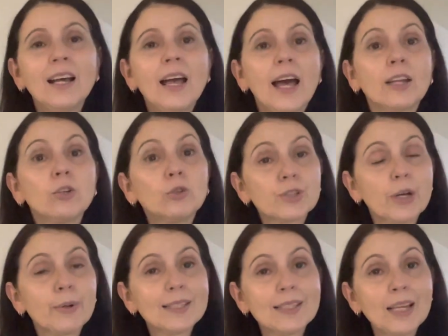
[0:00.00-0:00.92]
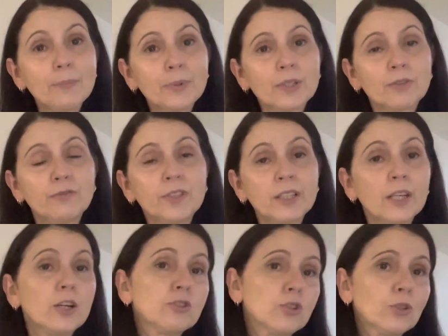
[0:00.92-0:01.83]
and also a separate
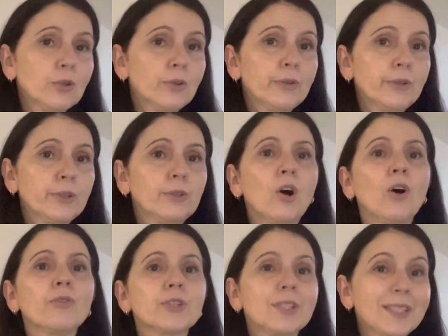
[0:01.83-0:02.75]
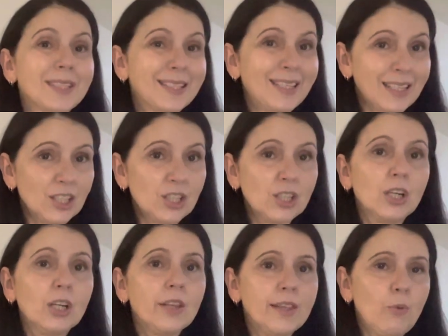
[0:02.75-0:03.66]
video tutorial on the stitch
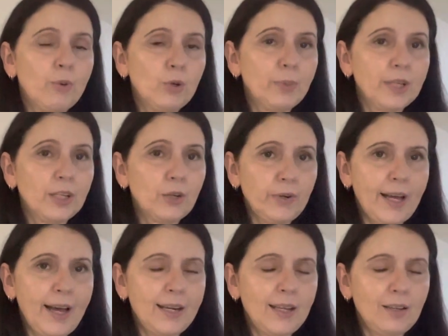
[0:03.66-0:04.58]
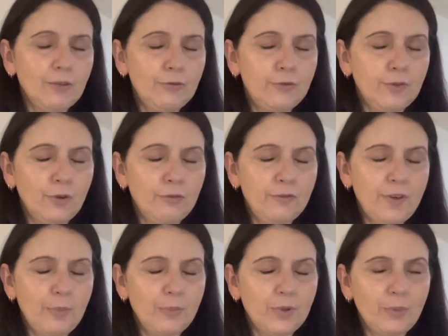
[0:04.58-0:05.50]
that we'll be creating for
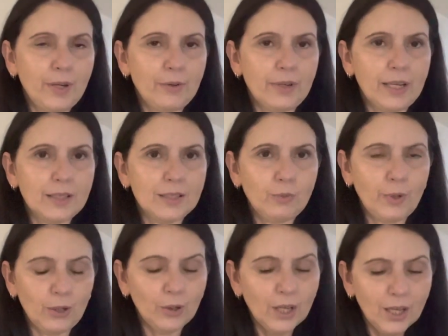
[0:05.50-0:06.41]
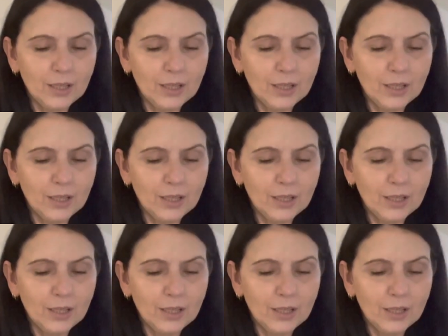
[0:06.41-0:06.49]
February as well.